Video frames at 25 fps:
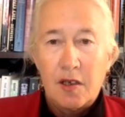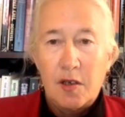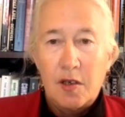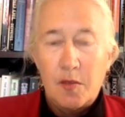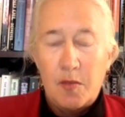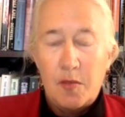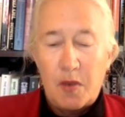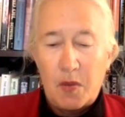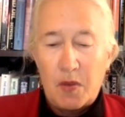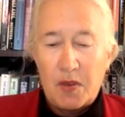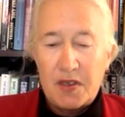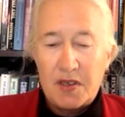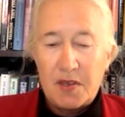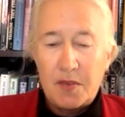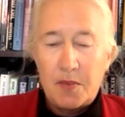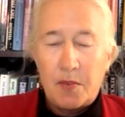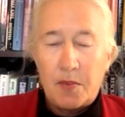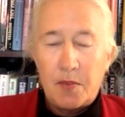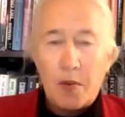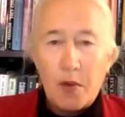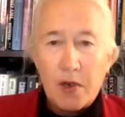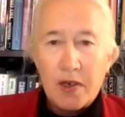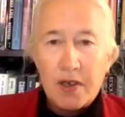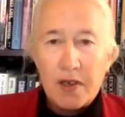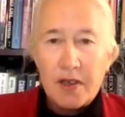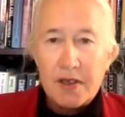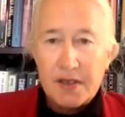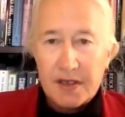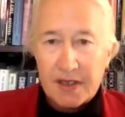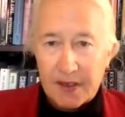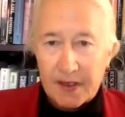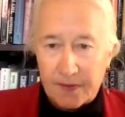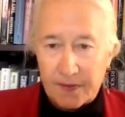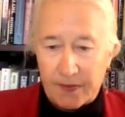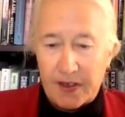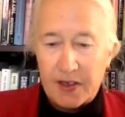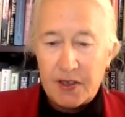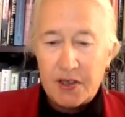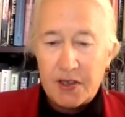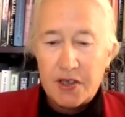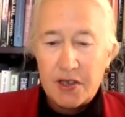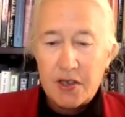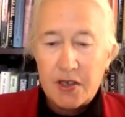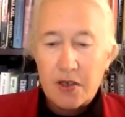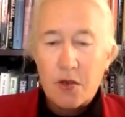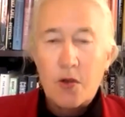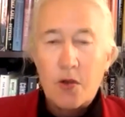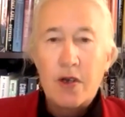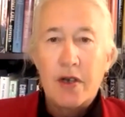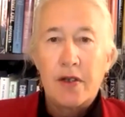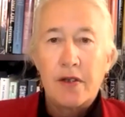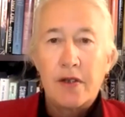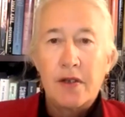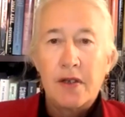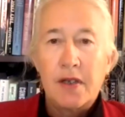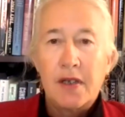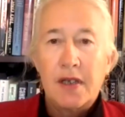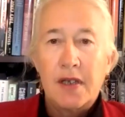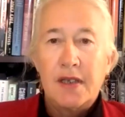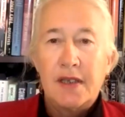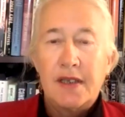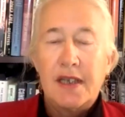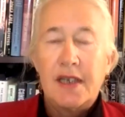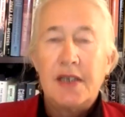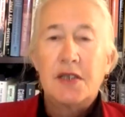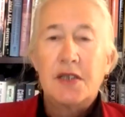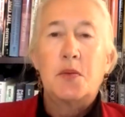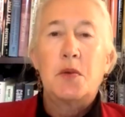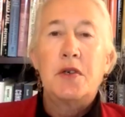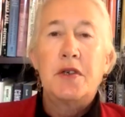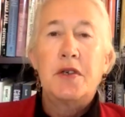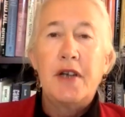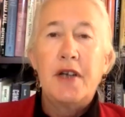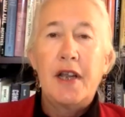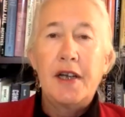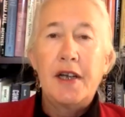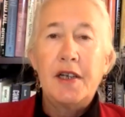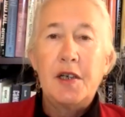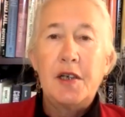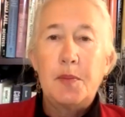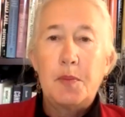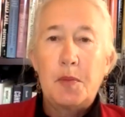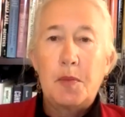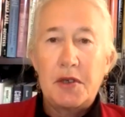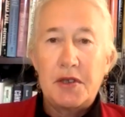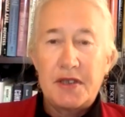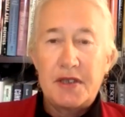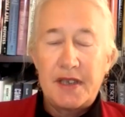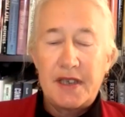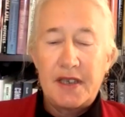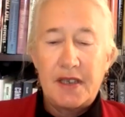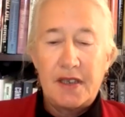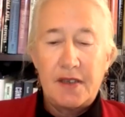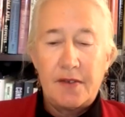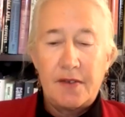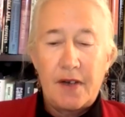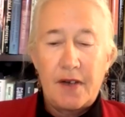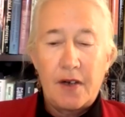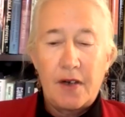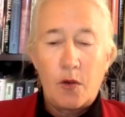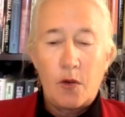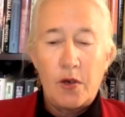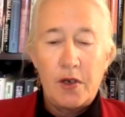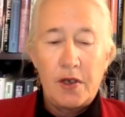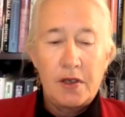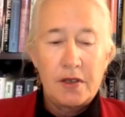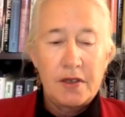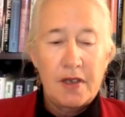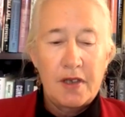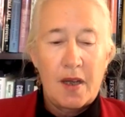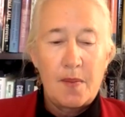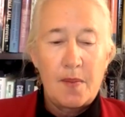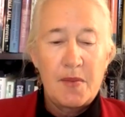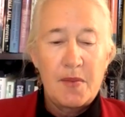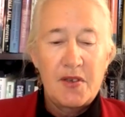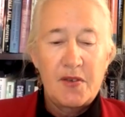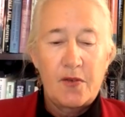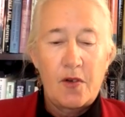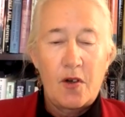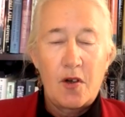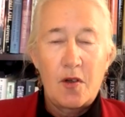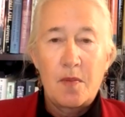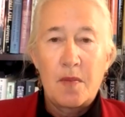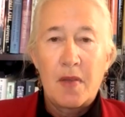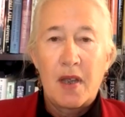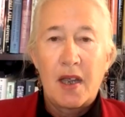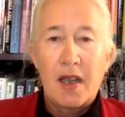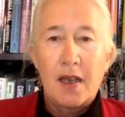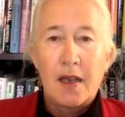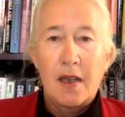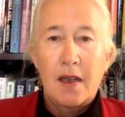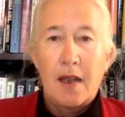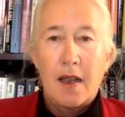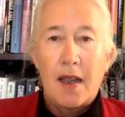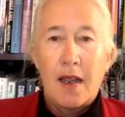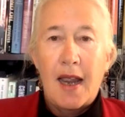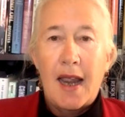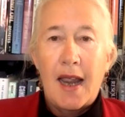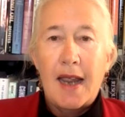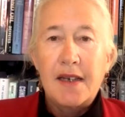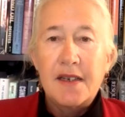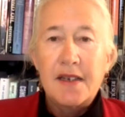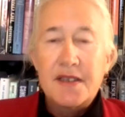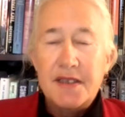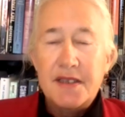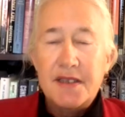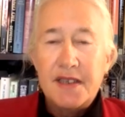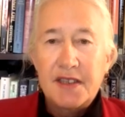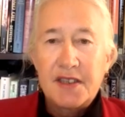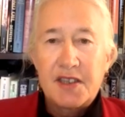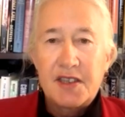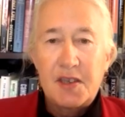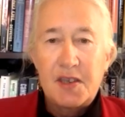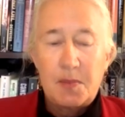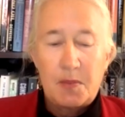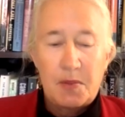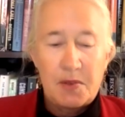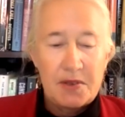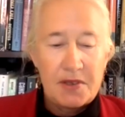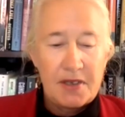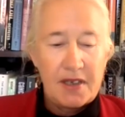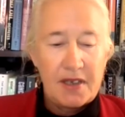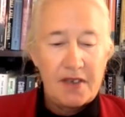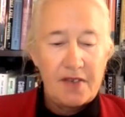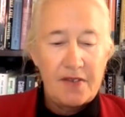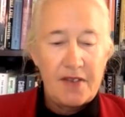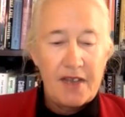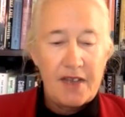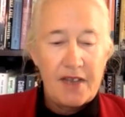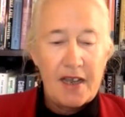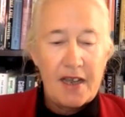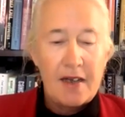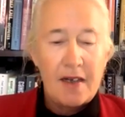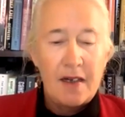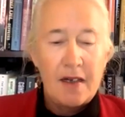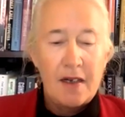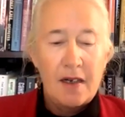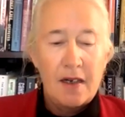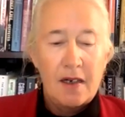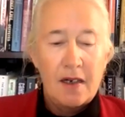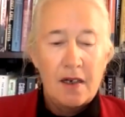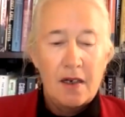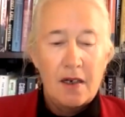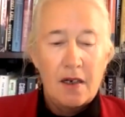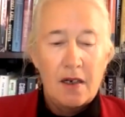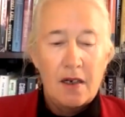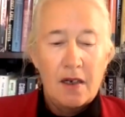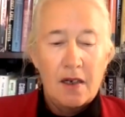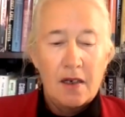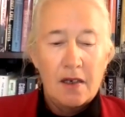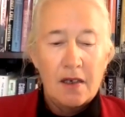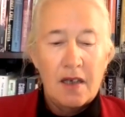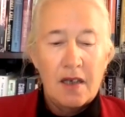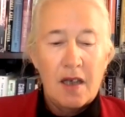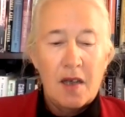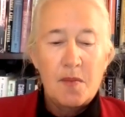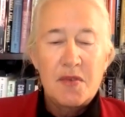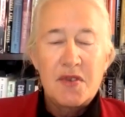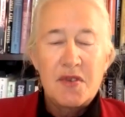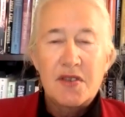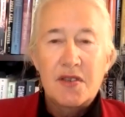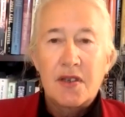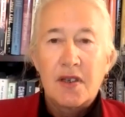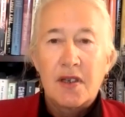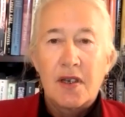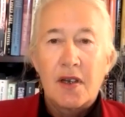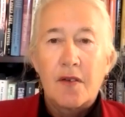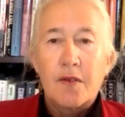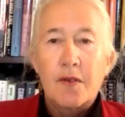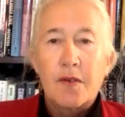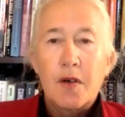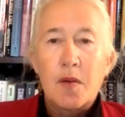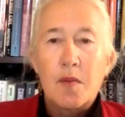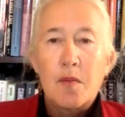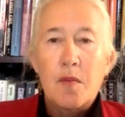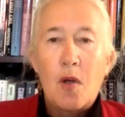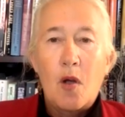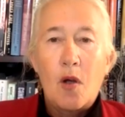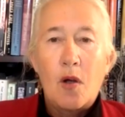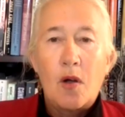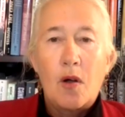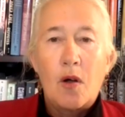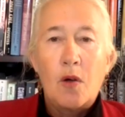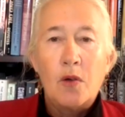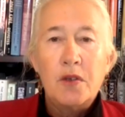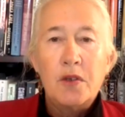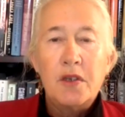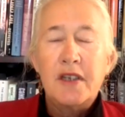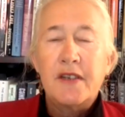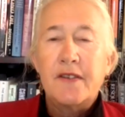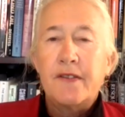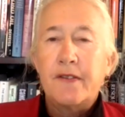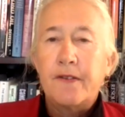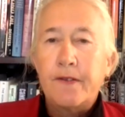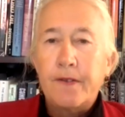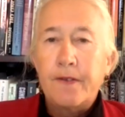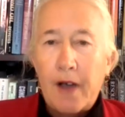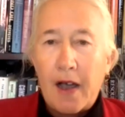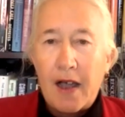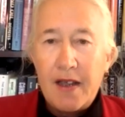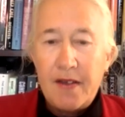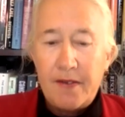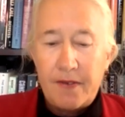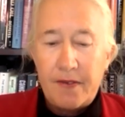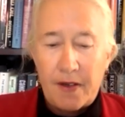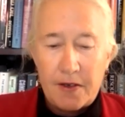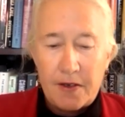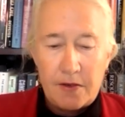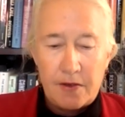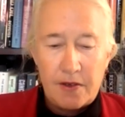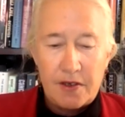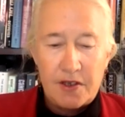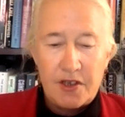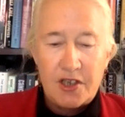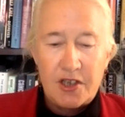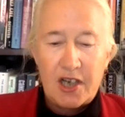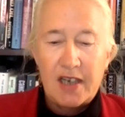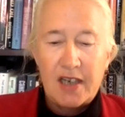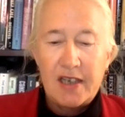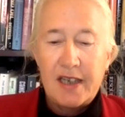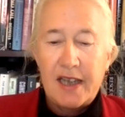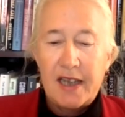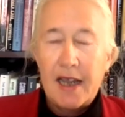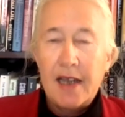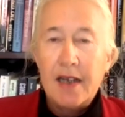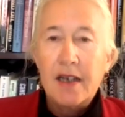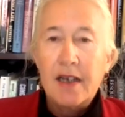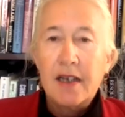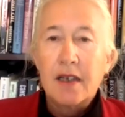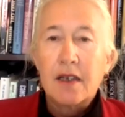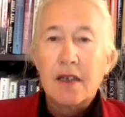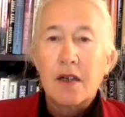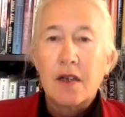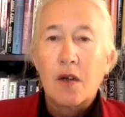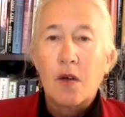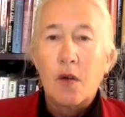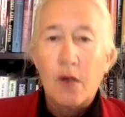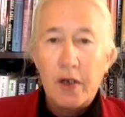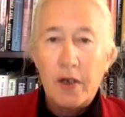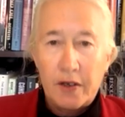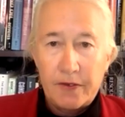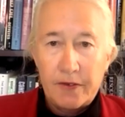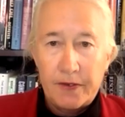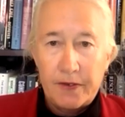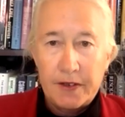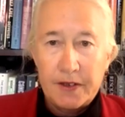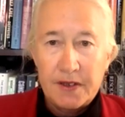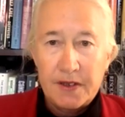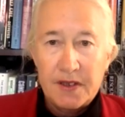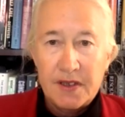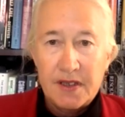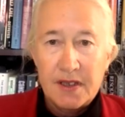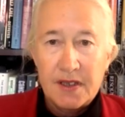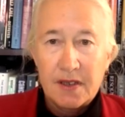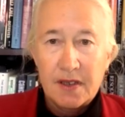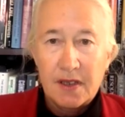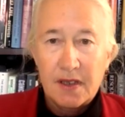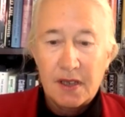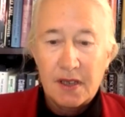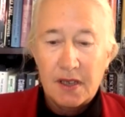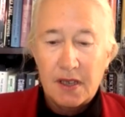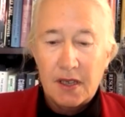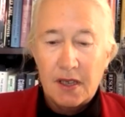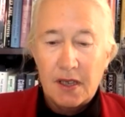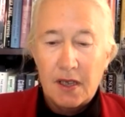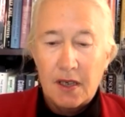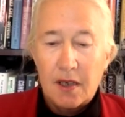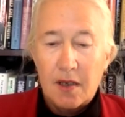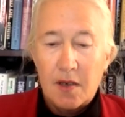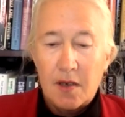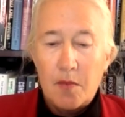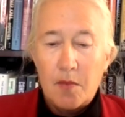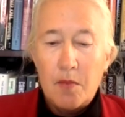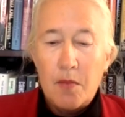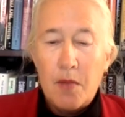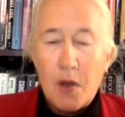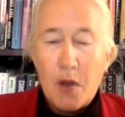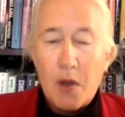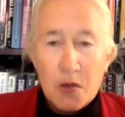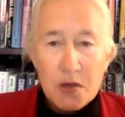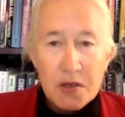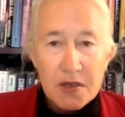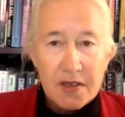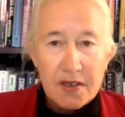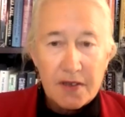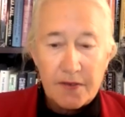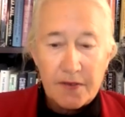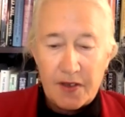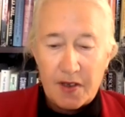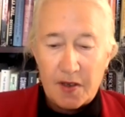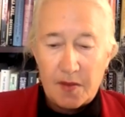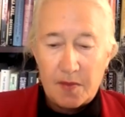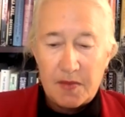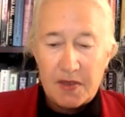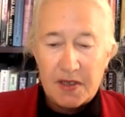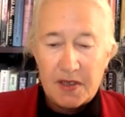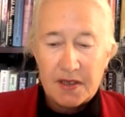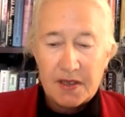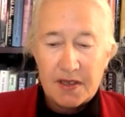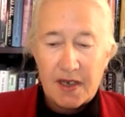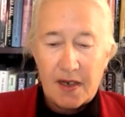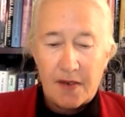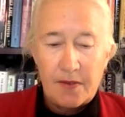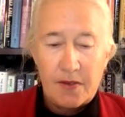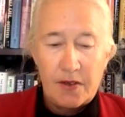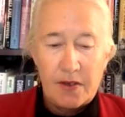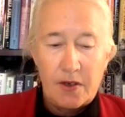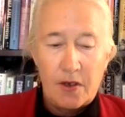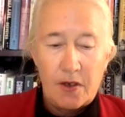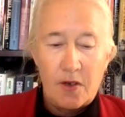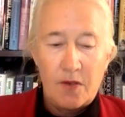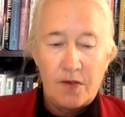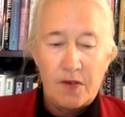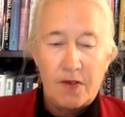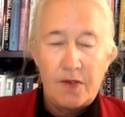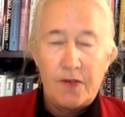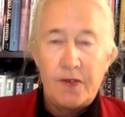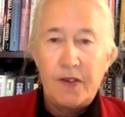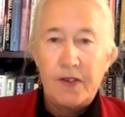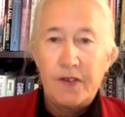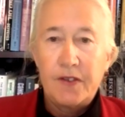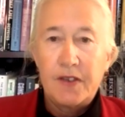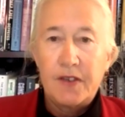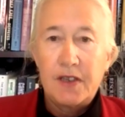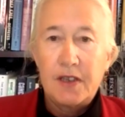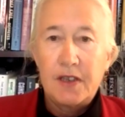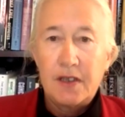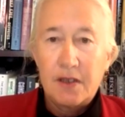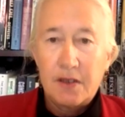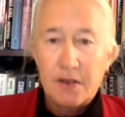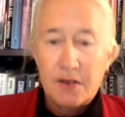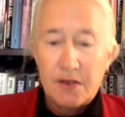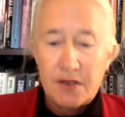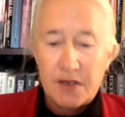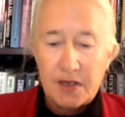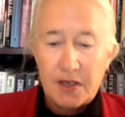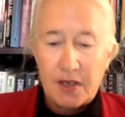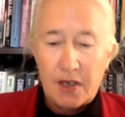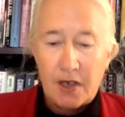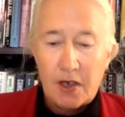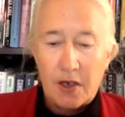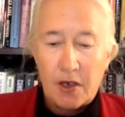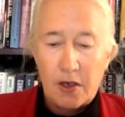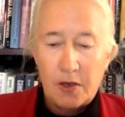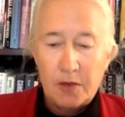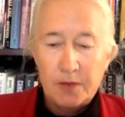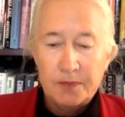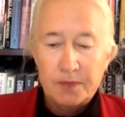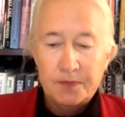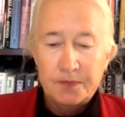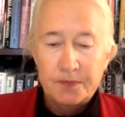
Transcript: But what's important is conventional oil. That's where ninety percent of our oil comes from. And sixty percent of that comes from only five hundred gigantic oil fields, most of them discovered over fifty years ago.